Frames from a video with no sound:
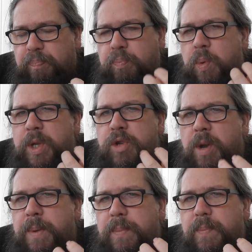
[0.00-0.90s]
But when you
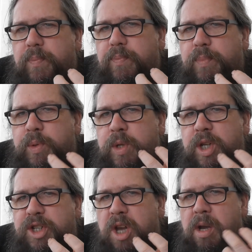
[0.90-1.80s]
rub it between
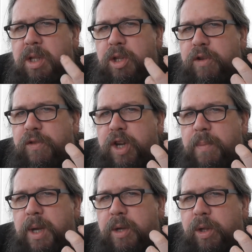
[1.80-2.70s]
your tongue and the roof of your
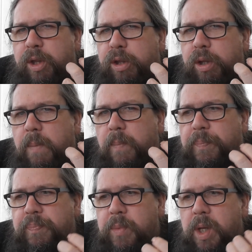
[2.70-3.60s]
mouth,
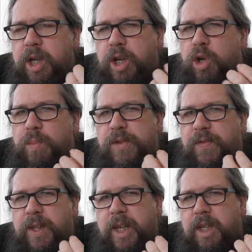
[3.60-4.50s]
you can almost
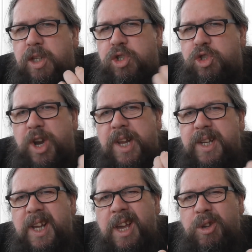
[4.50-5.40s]
feel like it's
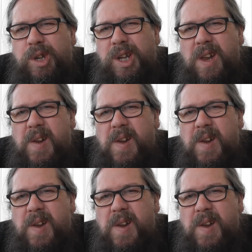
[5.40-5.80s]
stranding out.